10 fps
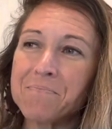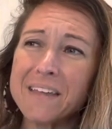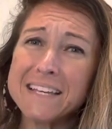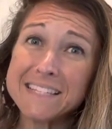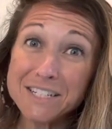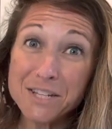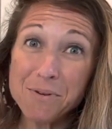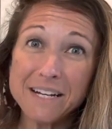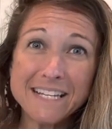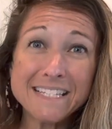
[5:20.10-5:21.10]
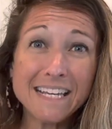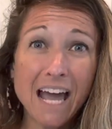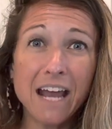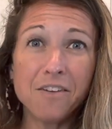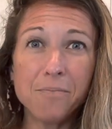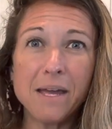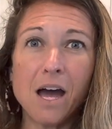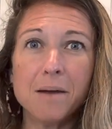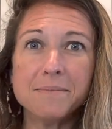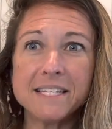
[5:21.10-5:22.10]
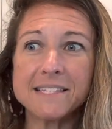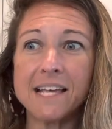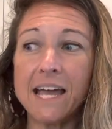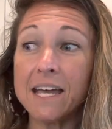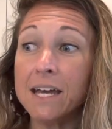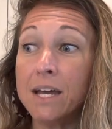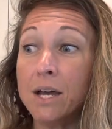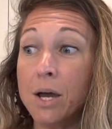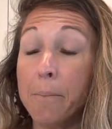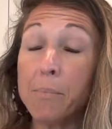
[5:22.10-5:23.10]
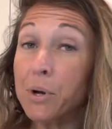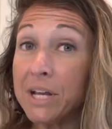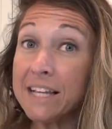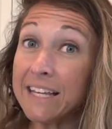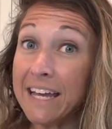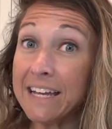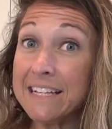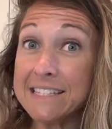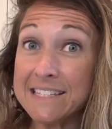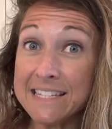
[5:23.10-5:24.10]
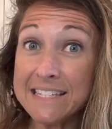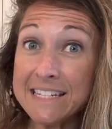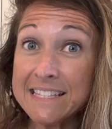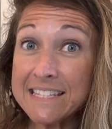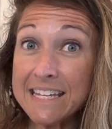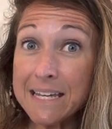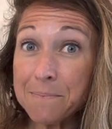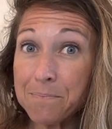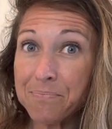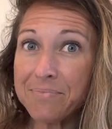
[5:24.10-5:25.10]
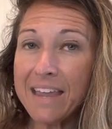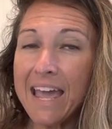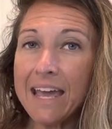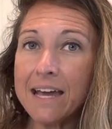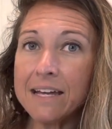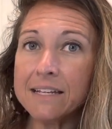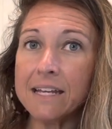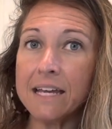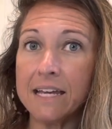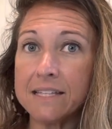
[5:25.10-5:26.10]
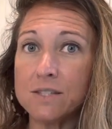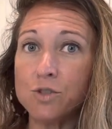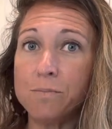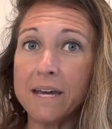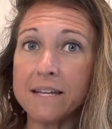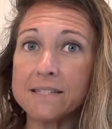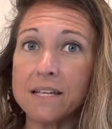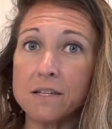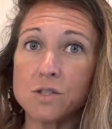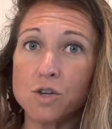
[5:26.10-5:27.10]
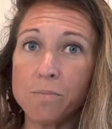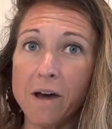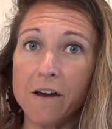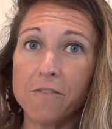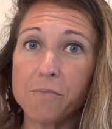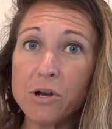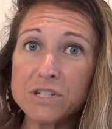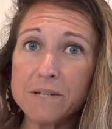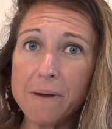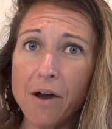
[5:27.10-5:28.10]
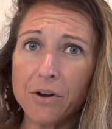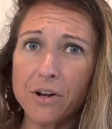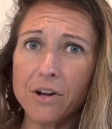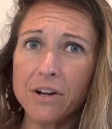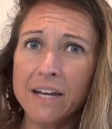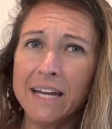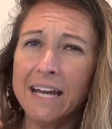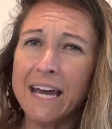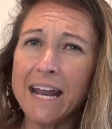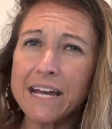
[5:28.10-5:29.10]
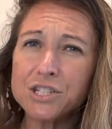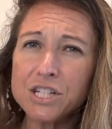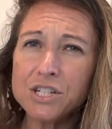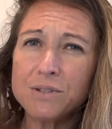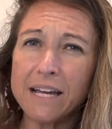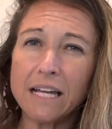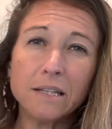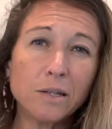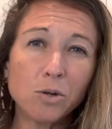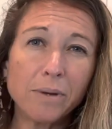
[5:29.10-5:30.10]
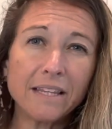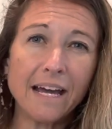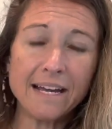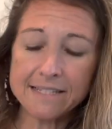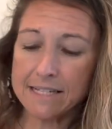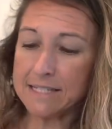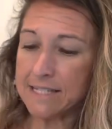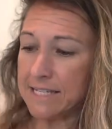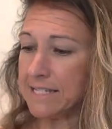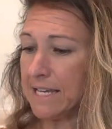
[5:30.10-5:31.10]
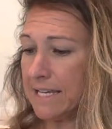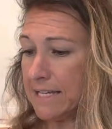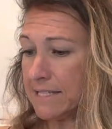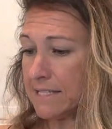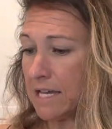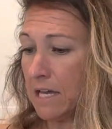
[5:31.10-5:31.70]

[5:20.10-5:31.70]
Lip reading: Essentially what it is, it kind of becomes this like pudding-like consistency, and it's, you mix a scoop of protein powder, and I actually do like a little bit less because this is